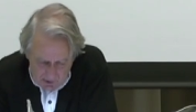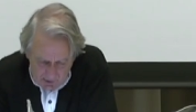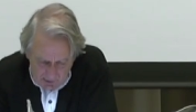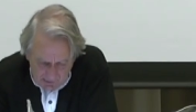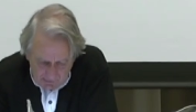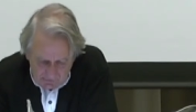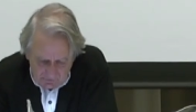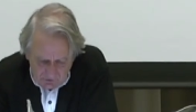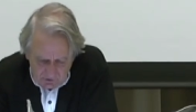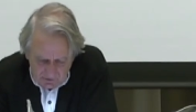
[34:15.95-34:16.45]

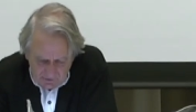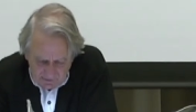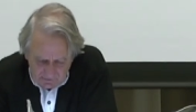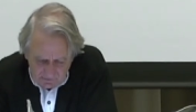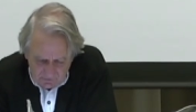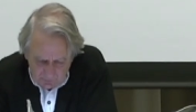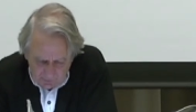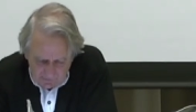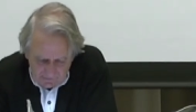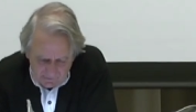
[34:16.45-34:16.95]
is the
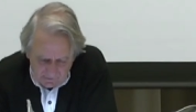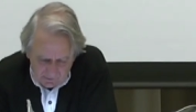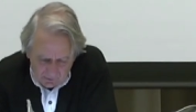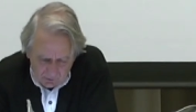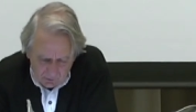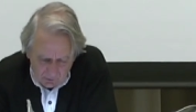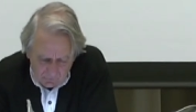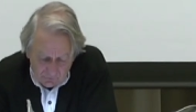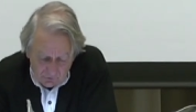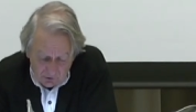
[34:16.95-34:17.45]

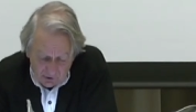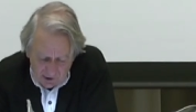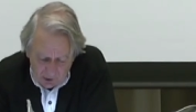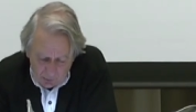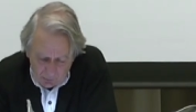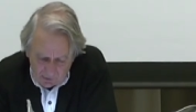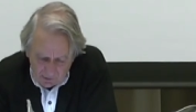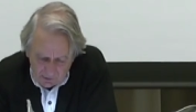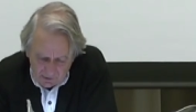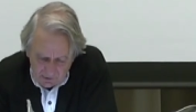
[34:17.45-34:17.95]
dismissal of the
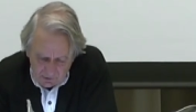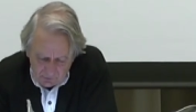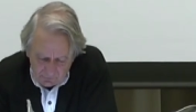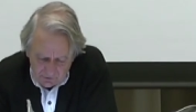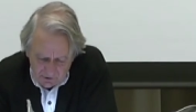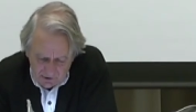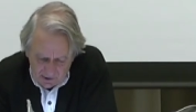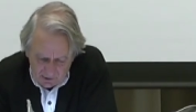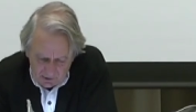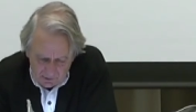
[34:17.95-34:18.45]
hierarchy
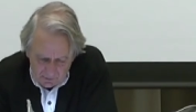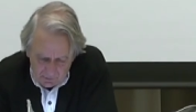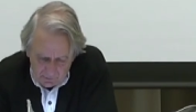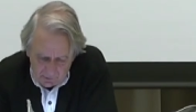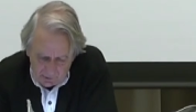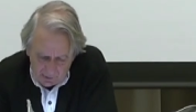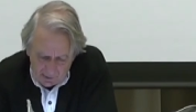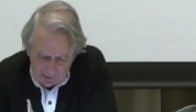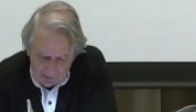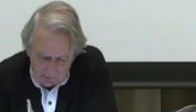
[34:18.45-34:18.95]
of
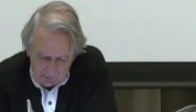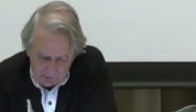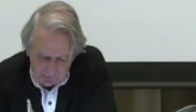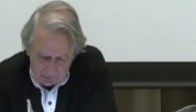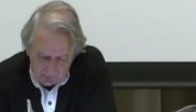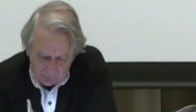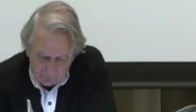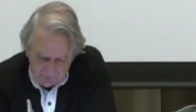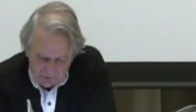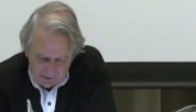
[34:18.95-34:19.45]
time and
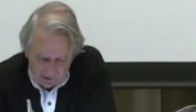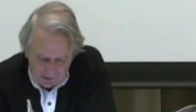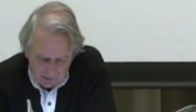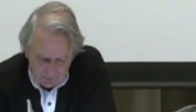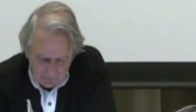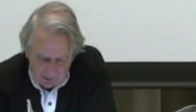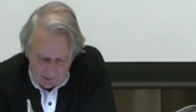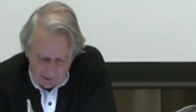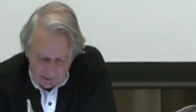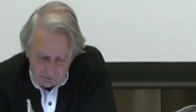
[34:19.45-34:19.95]
of
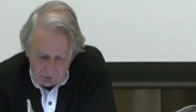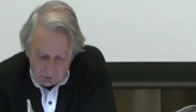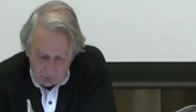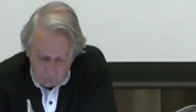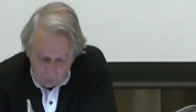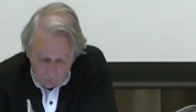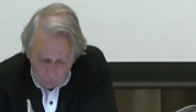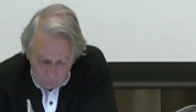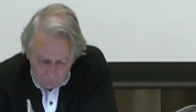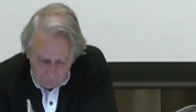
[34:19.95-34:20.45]
time and
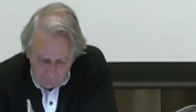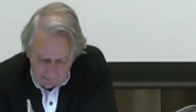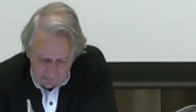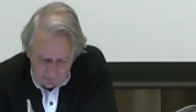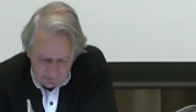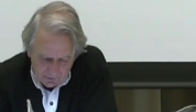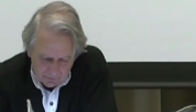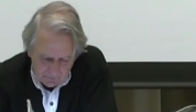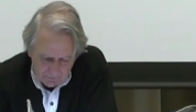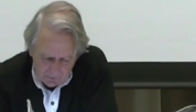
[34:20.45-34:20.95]

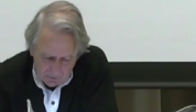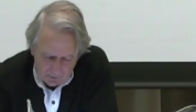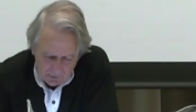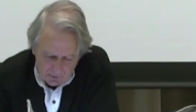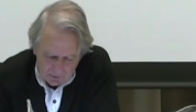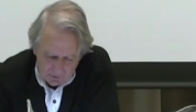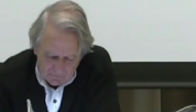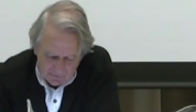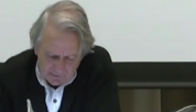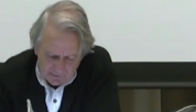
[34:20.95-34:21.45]
movement
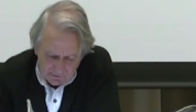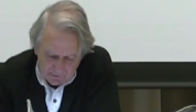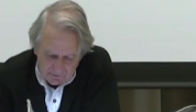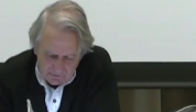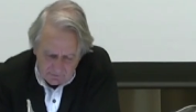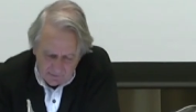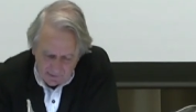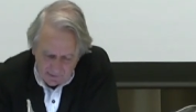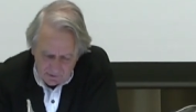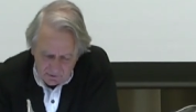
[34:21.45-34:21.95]
that
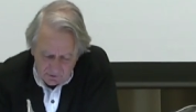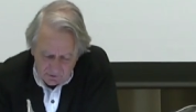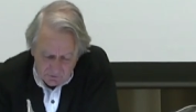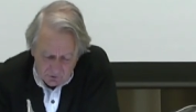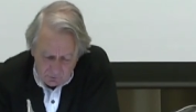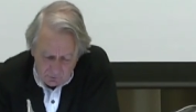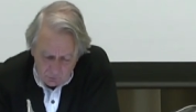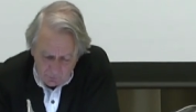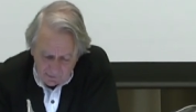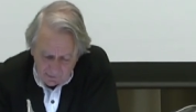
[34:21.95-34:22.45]
divided
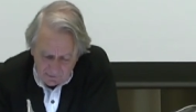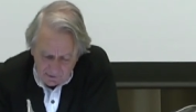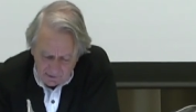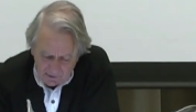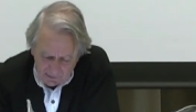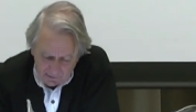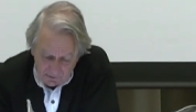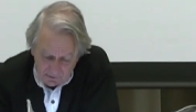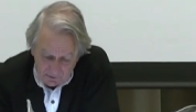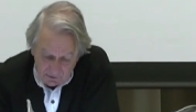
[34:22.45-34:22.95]
the
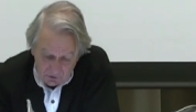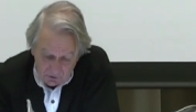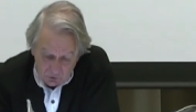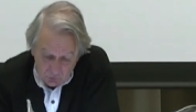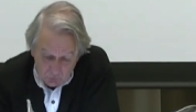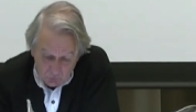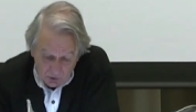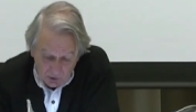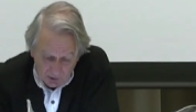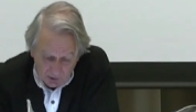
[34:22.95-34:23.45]
humankind
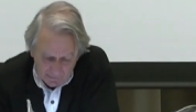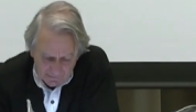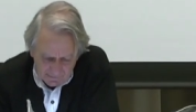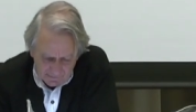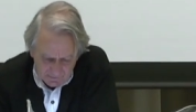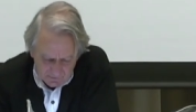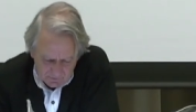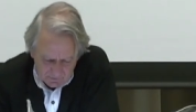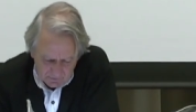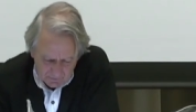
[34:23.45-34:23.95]
into
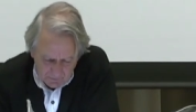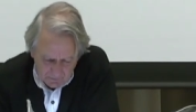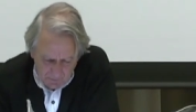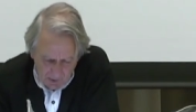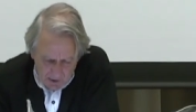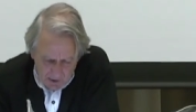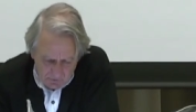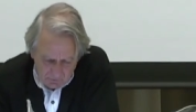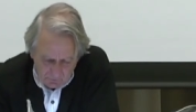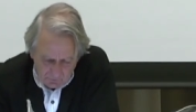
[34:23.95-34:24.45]
classes,
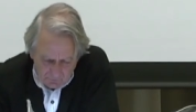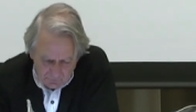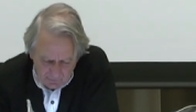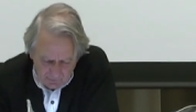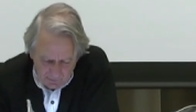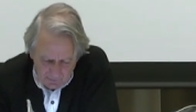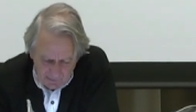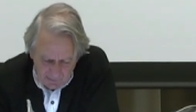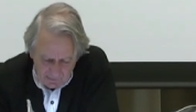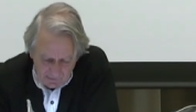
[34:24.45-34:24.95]
the
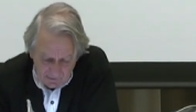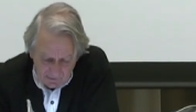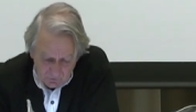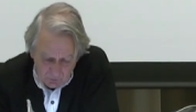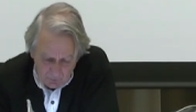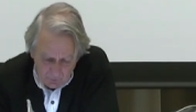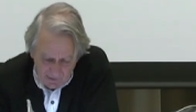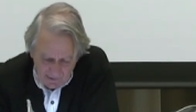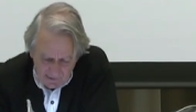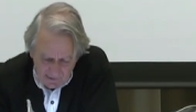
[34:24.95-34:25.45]
free men and
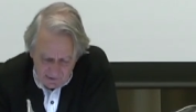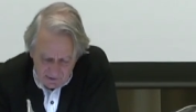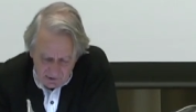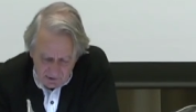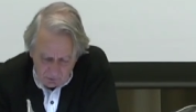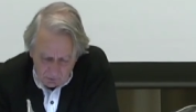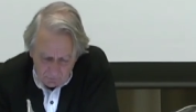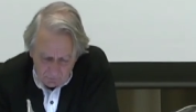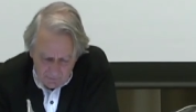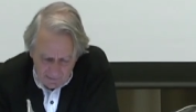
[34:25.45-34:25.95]
the
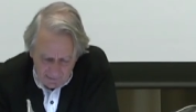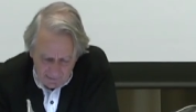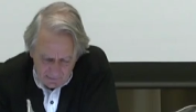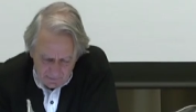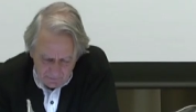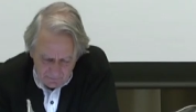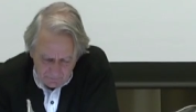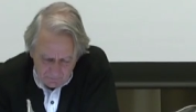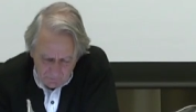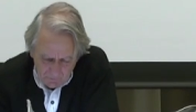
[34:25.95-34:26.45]
mechanical men.
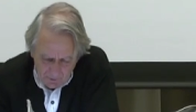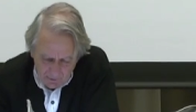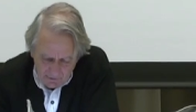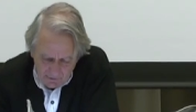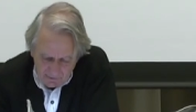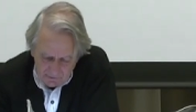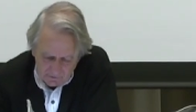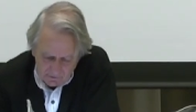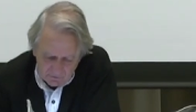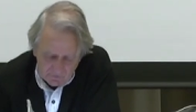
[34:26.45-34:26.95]

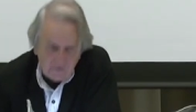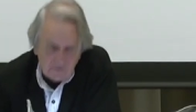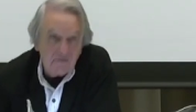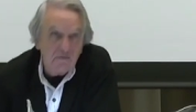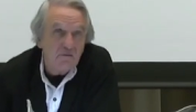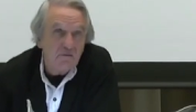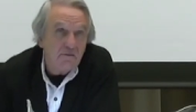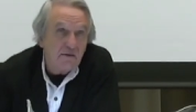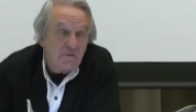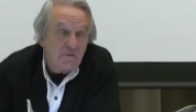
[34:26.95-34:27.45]
It is
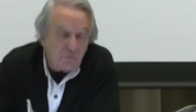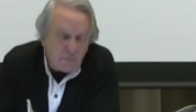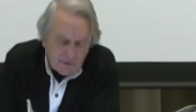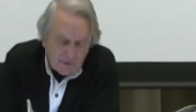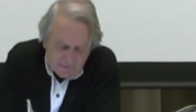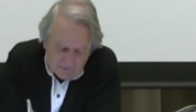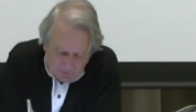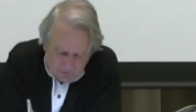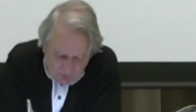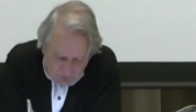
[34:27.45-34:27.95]
this
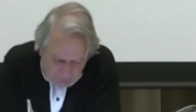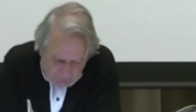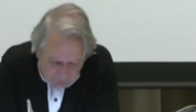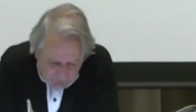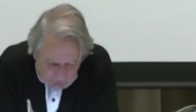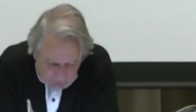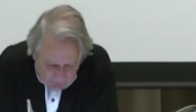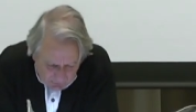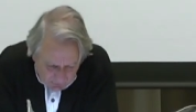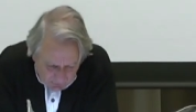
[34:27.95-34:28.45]
dismissal of
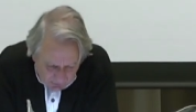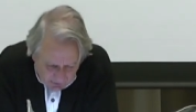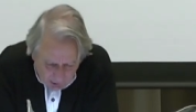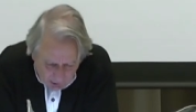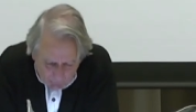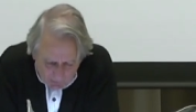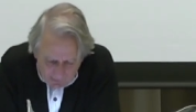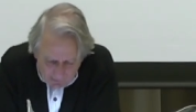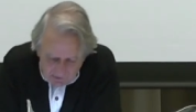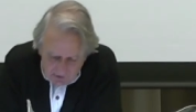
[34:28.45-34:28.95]
the
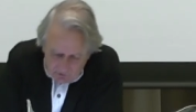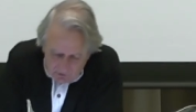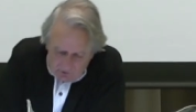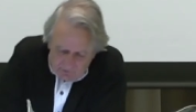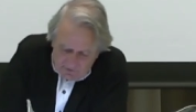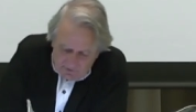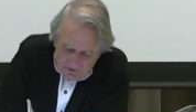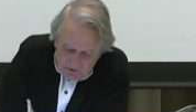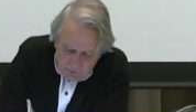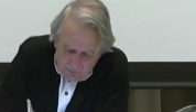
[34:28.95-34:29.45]
hierarchical
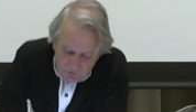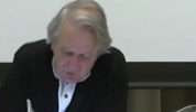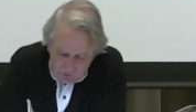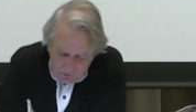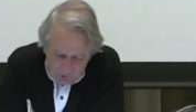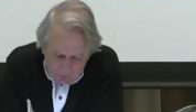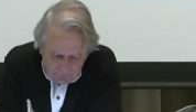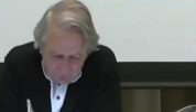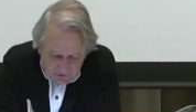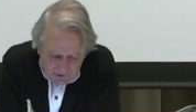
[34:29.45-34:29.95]

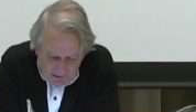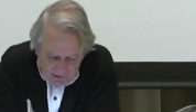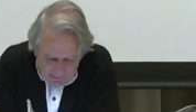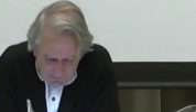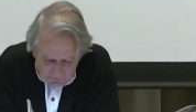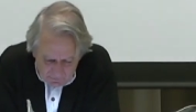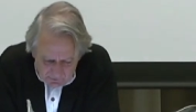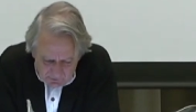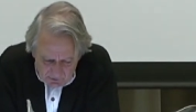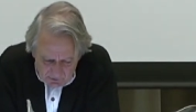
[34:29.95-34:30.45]
distribution of
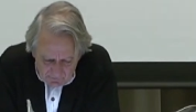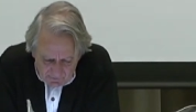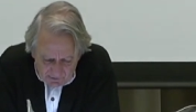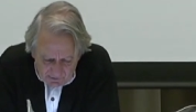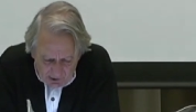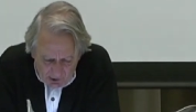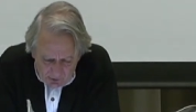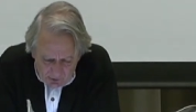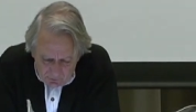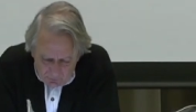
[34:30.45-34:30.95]
times
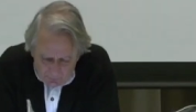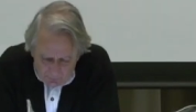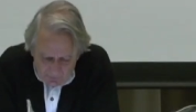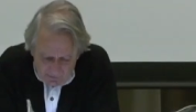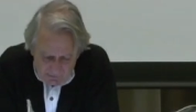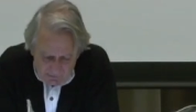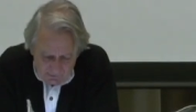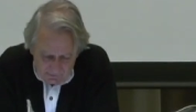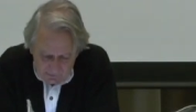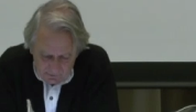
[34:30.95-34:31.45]
that
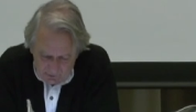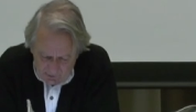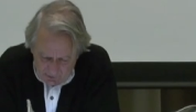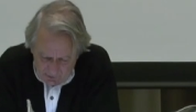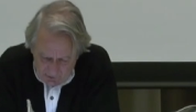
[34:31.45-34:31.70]
underpins